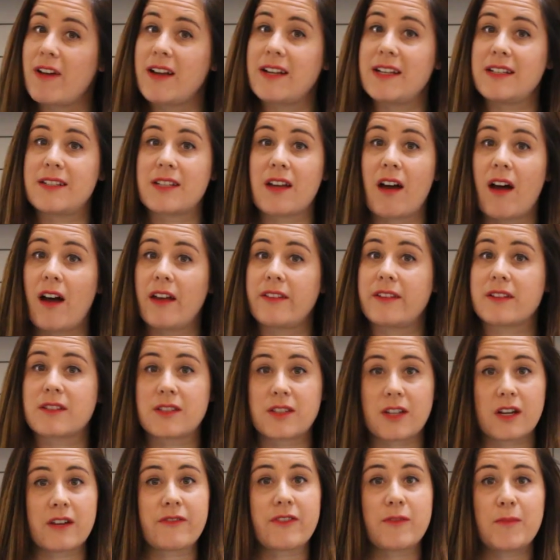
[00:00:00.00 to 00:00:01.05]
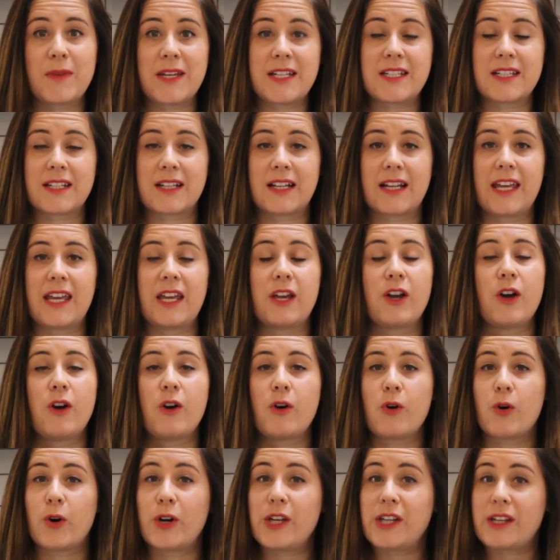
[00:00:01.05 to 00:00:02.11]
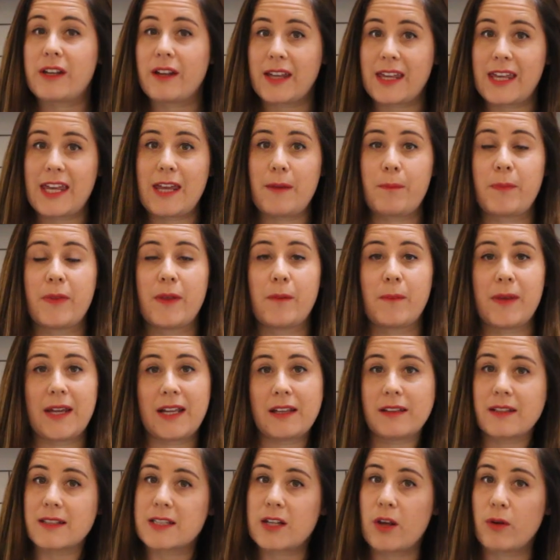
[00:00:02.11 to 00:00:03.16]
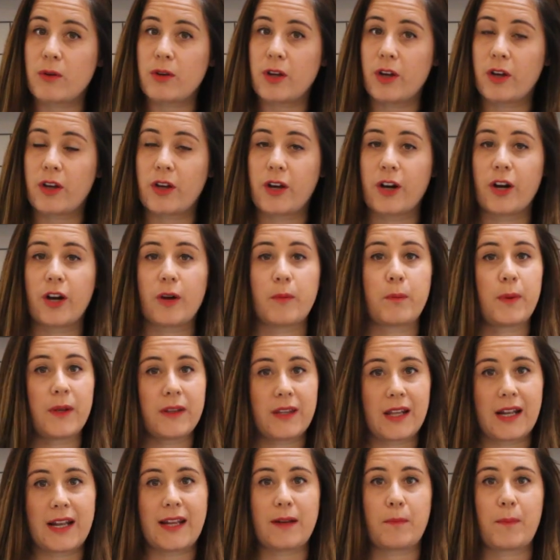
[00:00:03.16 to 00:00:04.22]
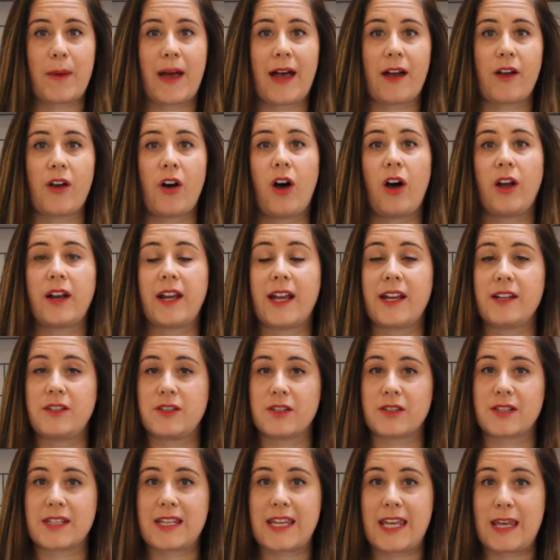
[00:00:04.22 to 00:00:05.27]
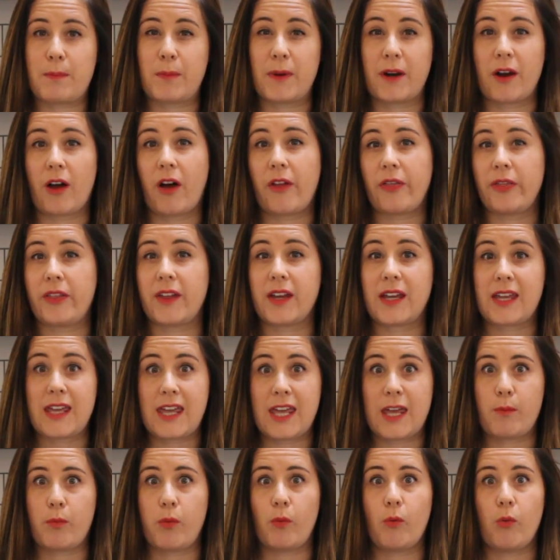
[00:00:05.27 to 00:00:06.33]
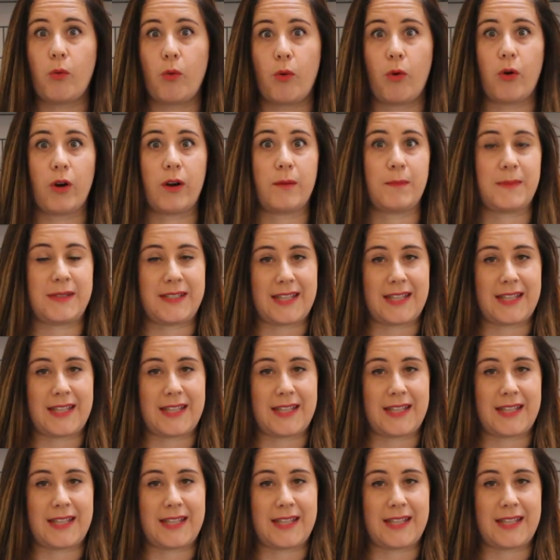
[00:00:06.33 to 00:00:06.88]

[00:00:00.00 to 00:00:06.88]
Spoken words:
ready to either serve immediately, or you can keep them in the slow cooker, put the lid back on and just keep it on the keep warm